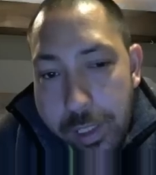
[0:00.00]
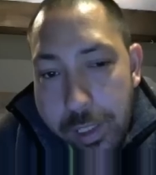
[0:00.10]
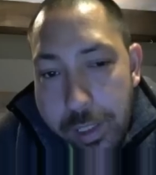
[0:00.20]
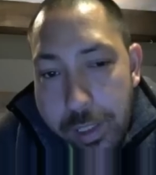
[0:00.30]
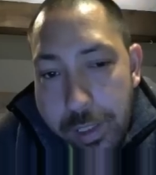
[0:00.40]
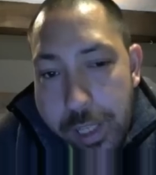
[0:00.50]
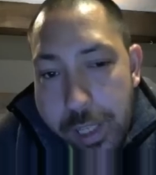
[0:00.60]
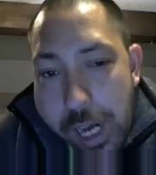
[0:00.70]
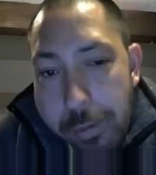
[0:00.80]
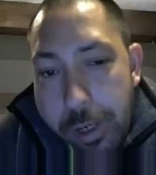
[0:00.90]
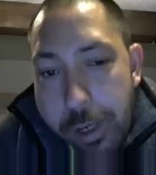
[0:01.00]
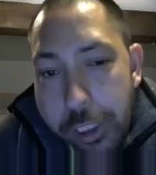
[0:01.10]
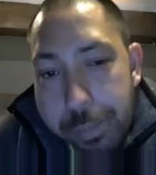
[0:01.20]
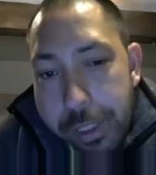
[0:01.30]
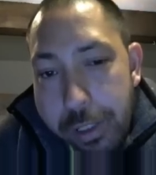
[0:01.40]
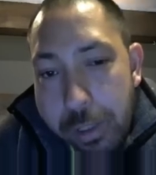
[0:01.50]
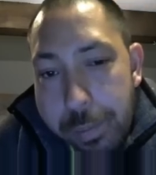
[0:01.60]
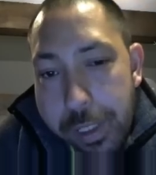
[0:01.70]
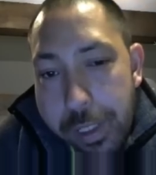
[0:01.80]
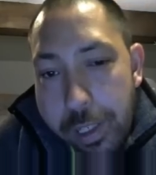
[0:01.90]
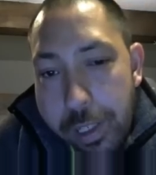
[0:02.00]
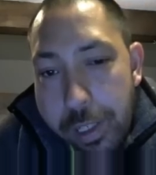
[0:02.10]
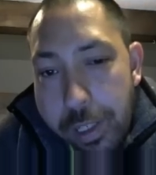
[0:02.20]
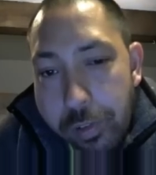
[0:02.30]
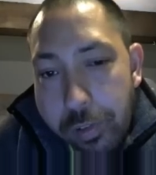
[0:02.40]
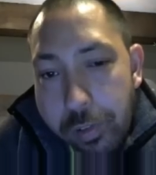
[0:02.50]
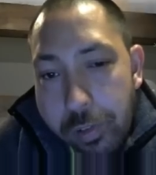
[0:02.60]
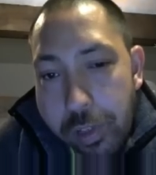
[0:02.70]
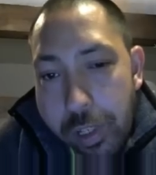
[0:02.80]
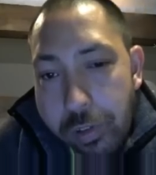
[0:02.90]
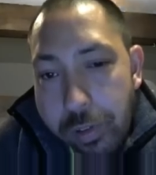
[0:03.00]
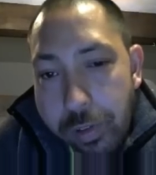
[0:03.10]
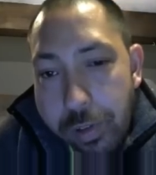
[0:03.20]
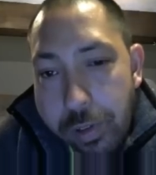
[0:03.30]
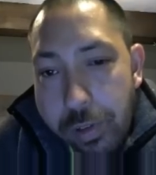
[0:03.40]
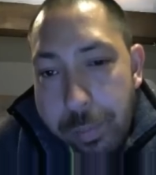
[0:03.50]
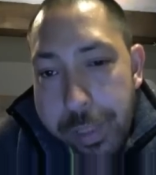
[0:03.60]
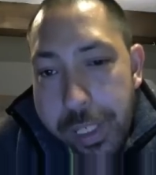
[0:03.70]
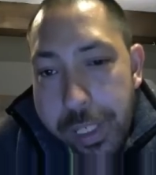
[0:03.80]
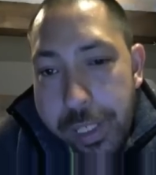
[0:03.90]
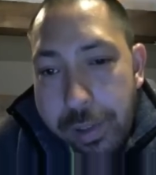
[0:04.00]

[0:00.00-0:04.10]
The operation appeared to be an exercise though the men were